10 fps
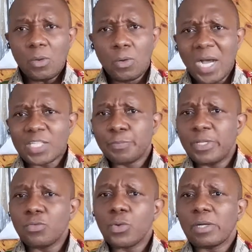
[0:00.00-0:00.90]
or has
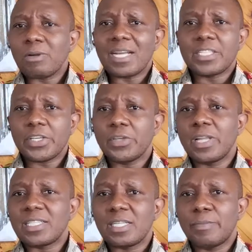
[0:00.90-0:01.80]
been well
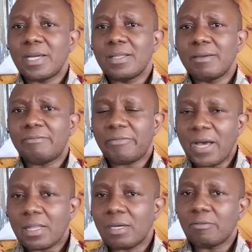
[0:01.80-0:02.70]
articulated by the
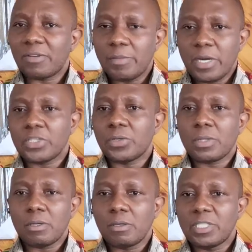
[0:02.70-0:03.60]
father of
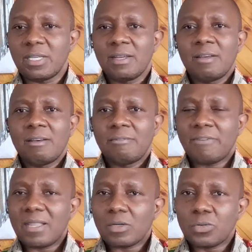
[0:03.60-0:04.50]
liberation theology,
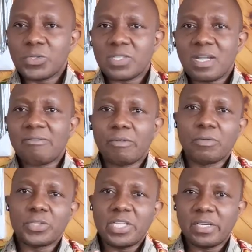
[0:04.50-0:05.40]
Father Gustavo
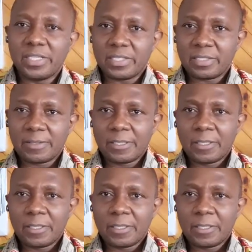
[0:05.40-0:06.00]
Gutierrez,